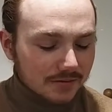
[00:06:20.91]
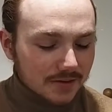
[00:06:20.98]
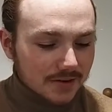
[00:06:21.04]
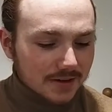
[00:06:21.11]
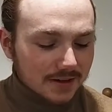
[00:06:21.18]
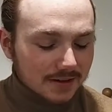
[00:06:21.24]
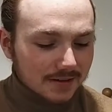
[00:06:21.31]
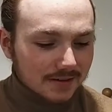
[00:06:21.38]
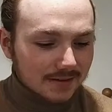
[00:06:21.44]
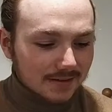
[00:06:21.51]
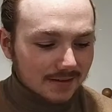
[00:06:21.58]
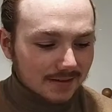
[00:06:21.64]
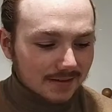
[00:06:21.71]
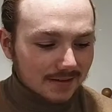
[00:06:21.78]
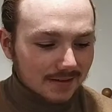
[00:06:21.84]
Fucking
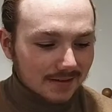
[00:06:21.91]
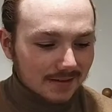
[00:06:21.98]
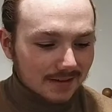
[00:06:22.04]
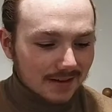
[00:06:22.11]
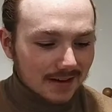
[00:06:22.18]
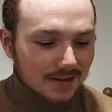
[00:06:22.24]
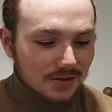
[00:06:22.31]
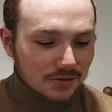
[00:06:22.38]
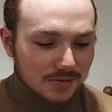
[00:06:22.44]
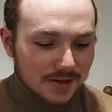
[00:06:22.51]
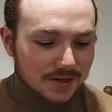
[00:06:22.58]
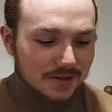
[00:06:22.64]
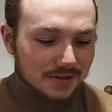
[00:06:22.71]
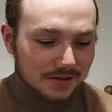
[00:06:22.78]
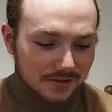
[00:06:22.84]

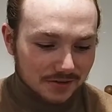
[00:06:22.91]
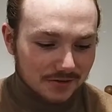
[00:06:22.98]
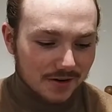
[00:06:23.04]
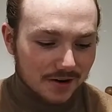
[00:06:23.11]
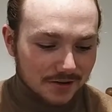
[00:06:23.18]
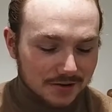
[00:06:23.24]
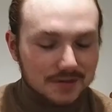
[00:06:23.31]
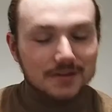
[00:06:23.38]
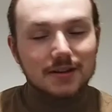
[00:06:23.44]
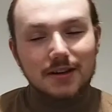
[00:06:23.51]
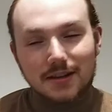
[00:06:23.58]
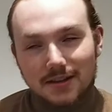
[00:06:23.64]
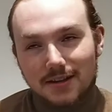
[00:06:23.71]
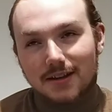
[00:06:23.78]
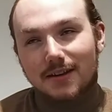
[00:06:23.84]
intuition and distraction.
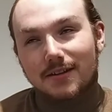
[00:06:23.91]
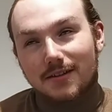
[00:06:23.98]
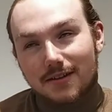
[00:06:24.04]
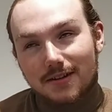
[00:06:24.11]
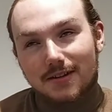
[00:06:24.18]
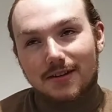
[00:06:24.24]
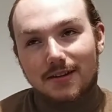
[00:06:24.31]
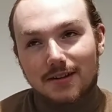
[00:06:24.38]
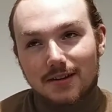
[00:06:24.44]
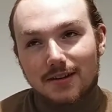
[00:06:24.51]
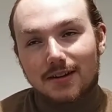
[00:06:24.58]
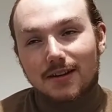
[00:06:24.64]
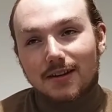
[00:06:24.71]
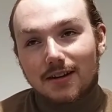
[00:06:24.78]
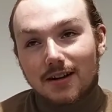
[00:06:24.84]
Okay, yeah, okay.
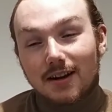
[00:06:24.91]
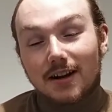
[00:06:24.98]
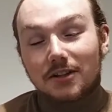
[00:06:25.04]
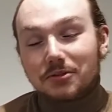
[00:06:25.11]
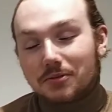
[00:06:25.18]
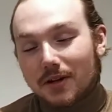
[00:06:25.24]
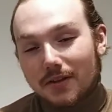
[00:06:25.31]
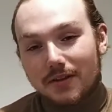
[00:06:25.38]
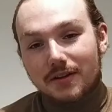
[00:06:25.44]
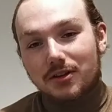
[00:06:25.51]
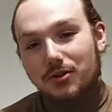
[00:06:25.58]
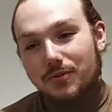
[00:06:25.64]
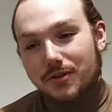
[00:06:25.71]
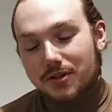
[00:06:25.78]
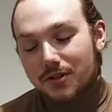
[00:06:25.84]
I guess we'll get the
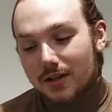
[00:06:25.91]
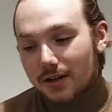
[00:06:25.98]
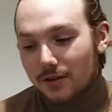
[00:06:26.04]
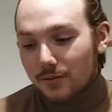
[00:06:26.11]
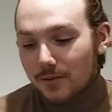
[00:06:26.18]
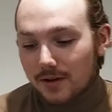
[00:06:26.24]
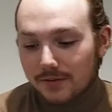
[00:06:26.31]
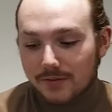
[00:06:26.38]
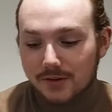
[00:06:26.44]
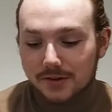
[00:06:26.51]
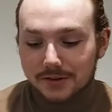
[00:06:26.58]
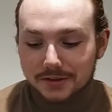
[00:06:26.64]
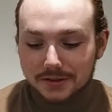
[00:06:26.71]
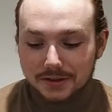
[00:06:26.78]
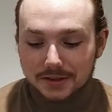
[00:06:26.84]
intuition out of the way
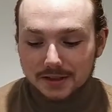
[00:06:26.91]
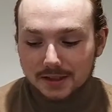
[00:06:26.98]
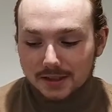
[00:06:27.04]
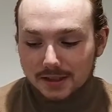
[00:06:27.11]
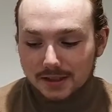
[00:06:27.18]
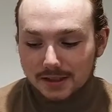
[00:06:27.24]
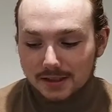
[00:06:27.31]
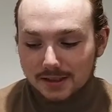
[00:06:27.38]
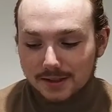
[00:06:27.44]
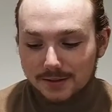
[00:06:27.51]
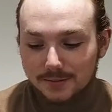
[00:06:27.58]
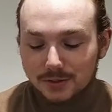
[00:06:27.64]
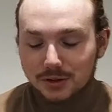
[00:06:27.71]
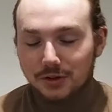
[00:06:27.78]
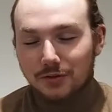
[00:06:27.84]
first,
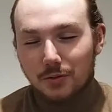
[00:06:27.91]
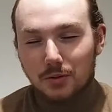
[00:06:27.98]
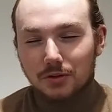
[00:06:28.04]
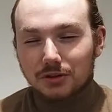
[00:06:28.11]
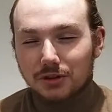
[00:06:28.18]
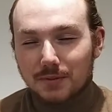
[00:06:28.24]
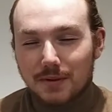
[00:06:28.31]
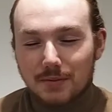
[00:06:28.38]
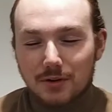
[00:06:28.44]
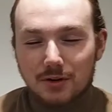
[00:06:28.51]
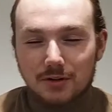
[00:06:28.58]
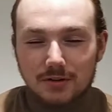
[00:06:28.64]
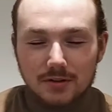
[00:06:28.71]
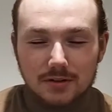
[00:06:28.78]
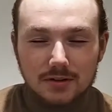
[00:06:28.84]
because the other one's a bit
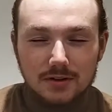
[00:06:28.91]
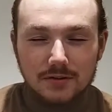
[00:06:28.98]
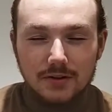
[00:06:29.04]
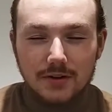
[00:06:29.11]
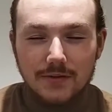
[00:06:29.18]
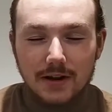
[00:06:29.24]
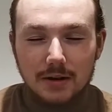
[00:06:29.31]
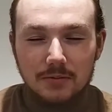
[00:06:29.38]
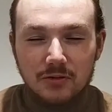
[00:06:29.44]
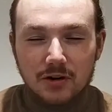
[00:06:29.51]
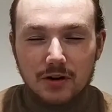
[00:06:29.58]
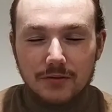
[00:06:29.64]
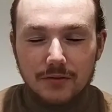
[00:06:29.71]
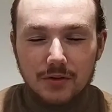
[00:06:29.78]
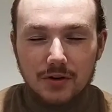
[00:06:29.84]
more of a developed
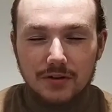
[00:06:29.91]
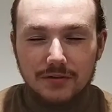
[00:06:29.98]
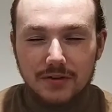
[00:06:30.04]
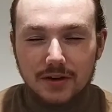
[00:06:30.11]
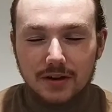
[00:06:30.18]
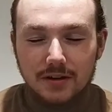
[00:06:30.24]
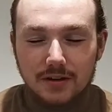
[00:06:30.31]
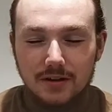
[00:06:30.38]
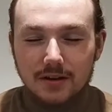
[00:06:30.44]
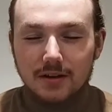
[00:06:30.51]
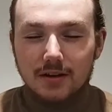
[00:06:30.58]
train of thought, I think.